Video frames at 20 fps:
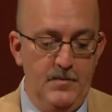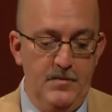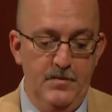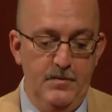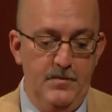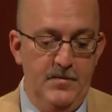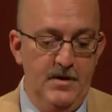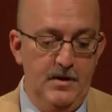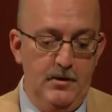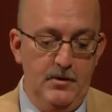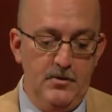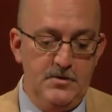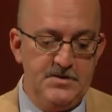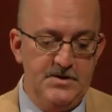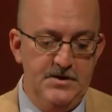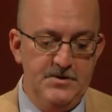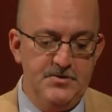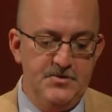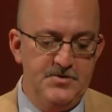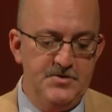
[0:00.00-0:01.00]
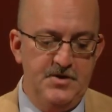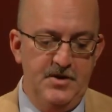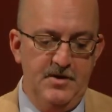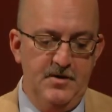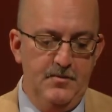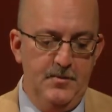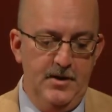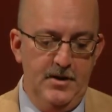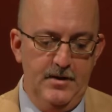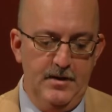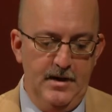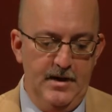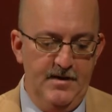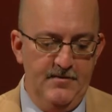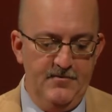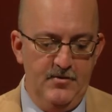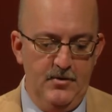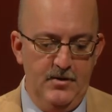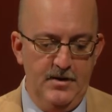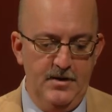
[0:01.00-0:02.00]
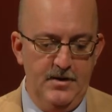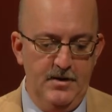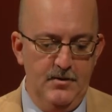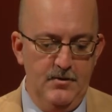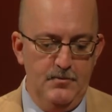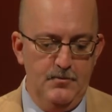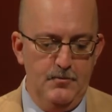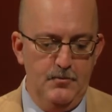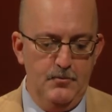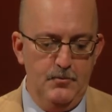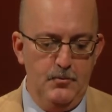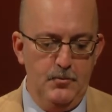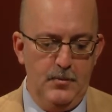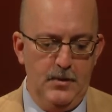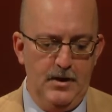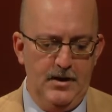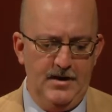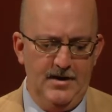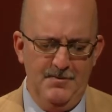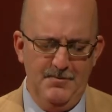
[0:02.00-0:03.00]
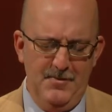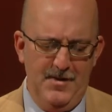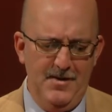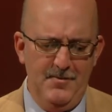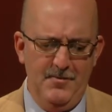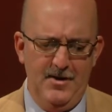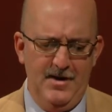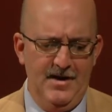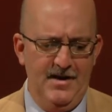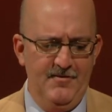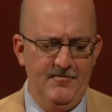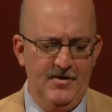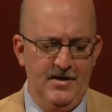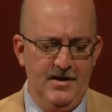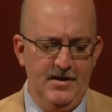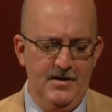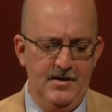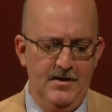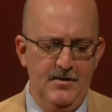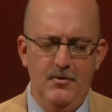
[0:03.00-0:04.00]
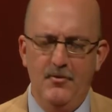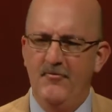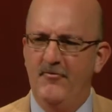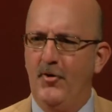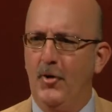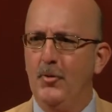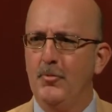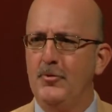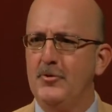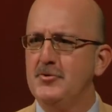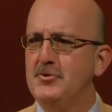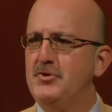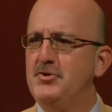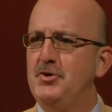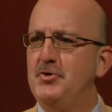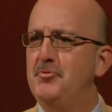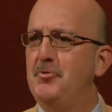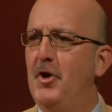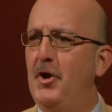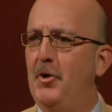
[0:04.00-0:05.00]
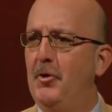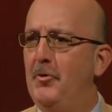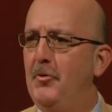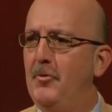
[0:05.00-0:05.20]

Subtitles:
that looks interesting to me that I have no idea. Maybe I have an idea. Verbal judo.